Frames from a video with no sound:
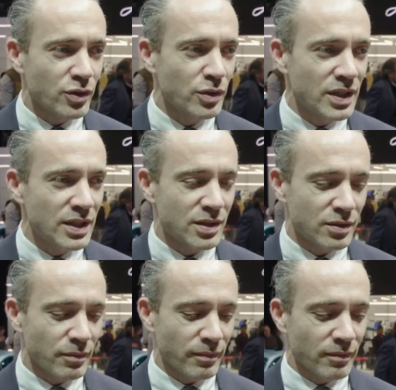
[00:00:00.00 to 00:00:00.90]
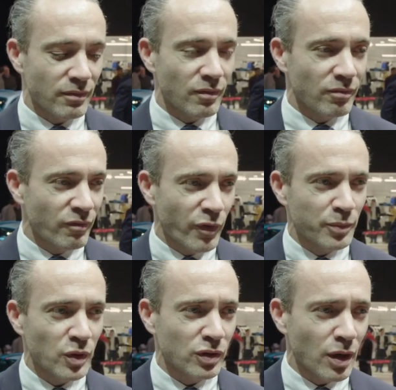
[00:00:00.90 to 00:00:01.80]
You need
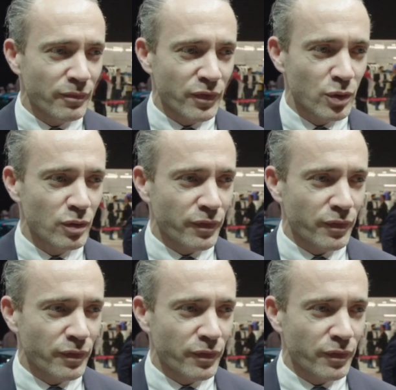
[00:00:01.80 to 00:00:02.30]
from the top view,